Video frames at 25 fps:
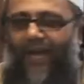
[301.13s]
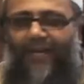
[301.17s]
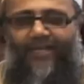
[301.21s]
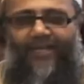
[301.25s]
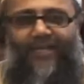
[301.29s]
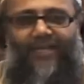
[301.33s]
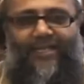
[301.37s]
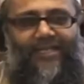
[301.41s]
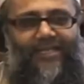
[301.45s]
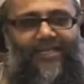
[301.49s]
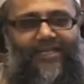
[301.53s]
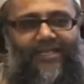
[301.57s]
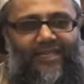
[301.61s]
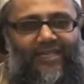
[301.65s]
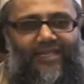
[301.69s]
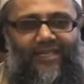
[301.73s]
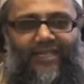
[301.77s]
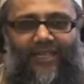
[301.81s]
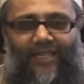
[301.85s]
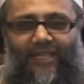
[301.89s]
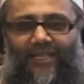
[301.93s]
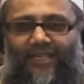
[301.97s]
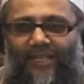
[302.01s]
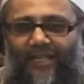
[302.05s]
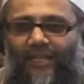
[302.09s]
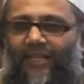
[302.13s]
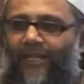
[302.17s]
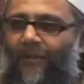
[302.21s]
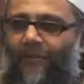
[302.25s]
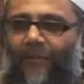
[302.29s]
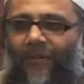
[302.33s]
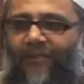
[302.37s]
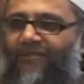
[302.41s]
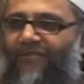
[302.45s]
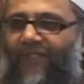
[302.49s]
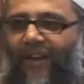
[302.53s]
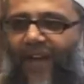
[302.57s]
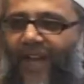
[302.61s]
and his seerah,
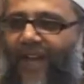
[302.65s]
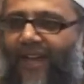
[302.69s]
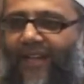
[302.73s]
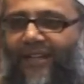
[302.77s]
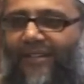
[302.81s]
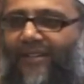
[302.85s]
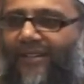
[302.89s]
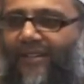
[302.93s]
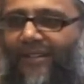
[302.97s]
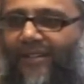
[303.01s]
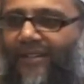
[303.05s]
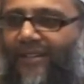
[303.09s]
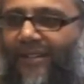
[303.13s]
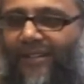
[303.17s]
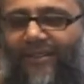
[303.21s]
we find